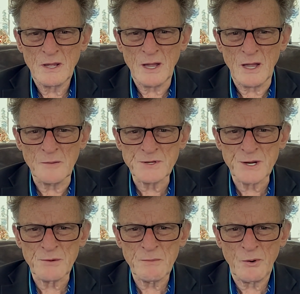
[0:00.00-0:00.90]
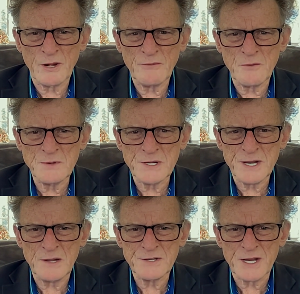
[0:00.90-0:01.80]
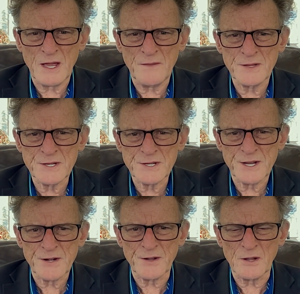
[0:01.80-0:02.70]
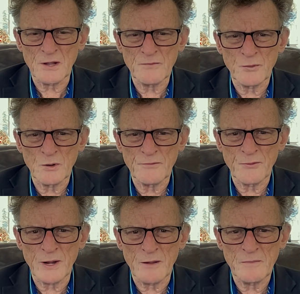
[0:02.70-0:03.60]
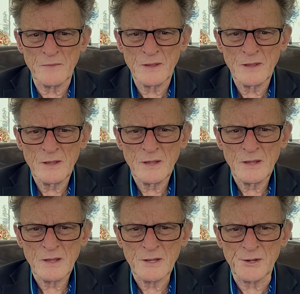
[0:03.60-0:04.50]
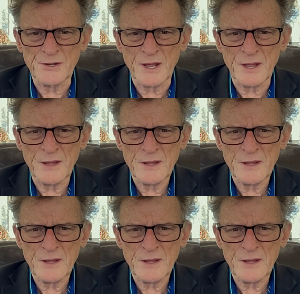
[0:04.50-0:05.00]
I'm still reporting from just outside the Citadel of World Freedom. Good day.